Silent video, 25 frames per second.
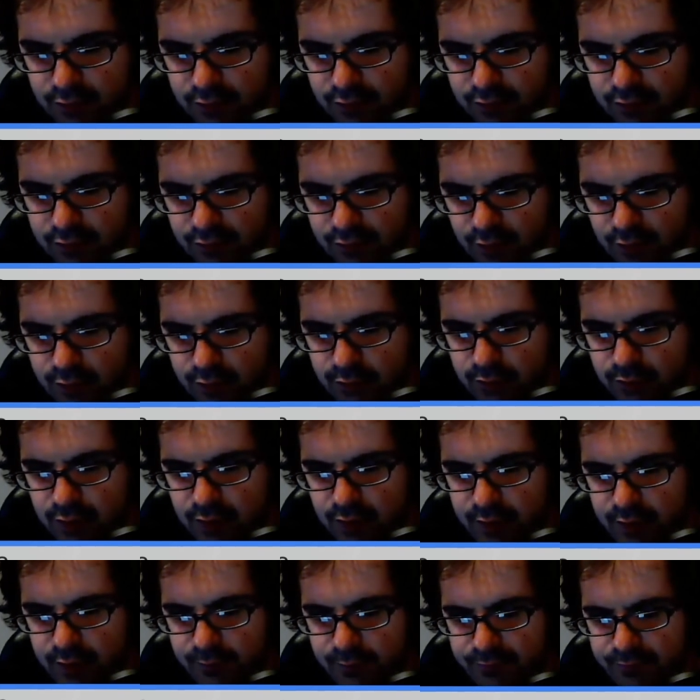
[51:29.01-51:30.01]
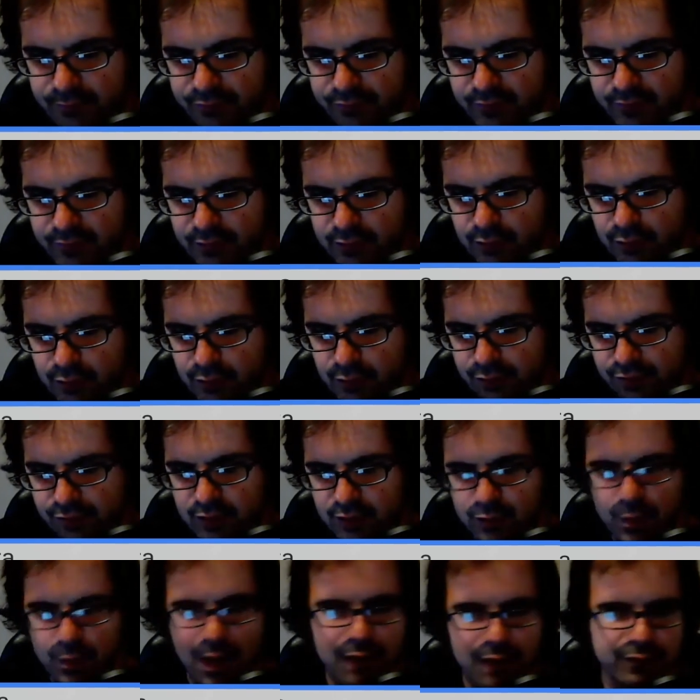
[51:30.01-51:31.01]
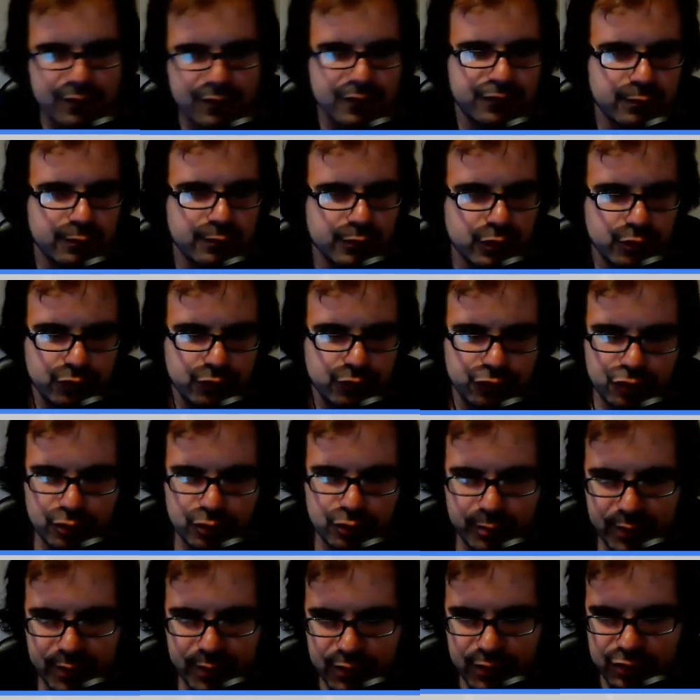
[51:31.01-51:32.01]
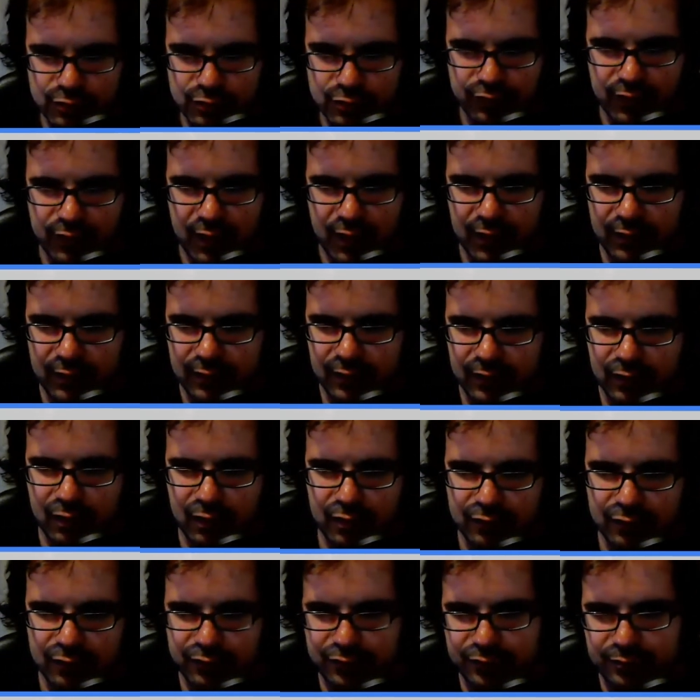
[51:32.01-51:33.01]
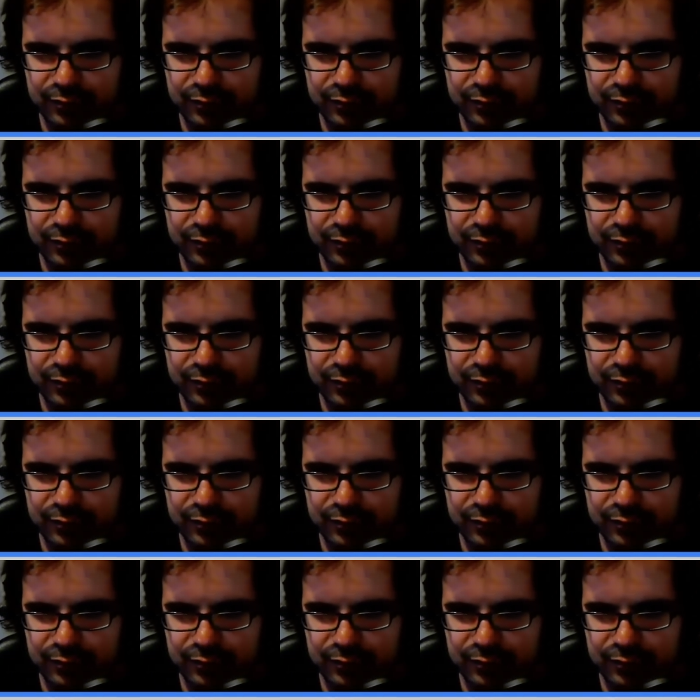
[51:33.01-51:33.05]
So you said you were having some YouTube issues, like you